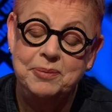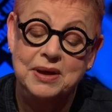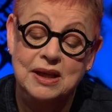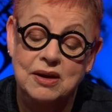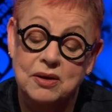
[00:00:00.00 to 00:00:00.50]

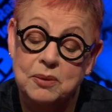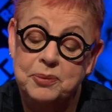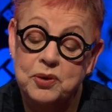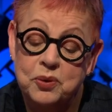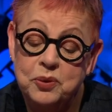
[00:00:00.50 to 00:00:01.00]

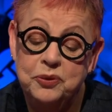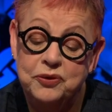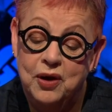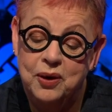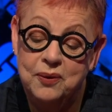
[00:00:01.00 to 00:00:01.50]
but
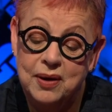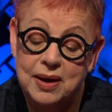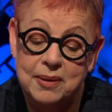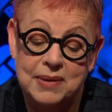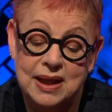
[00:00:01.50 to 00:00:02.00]
also
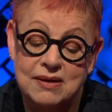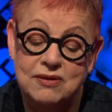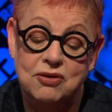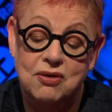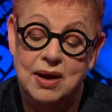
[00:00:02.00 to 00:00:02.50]

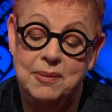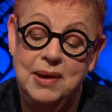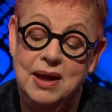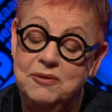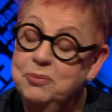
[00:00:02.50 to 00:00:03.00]

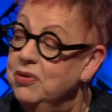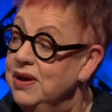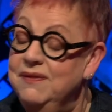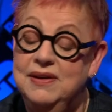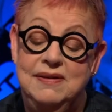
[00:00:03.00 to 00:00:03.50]
Instagram has
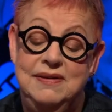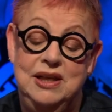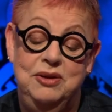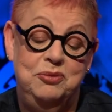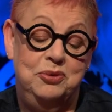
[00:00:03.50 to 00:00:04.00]

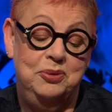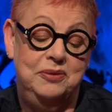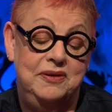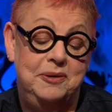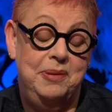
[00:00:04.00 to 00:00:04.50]
previously ruled that a